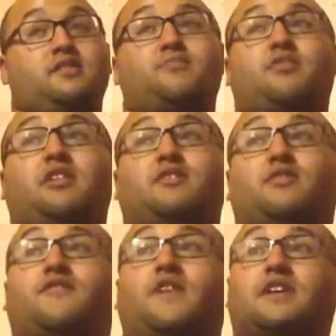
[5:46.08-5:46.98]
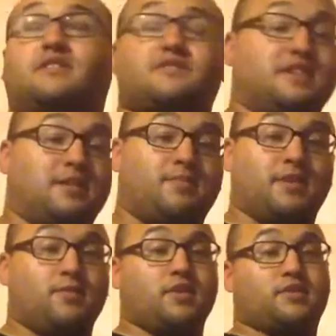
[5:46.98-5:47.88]
and probably go to fucking sleep.
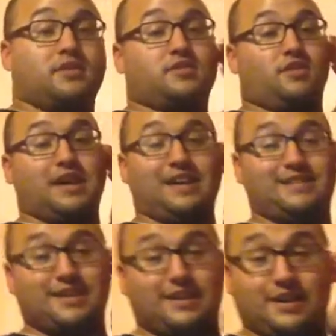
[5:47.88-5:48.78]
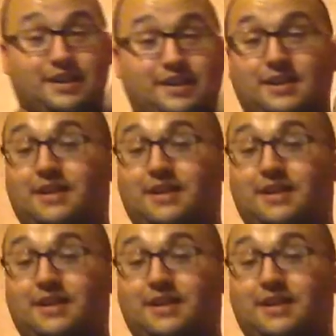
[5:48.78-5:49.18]
I worked until 8 tonight.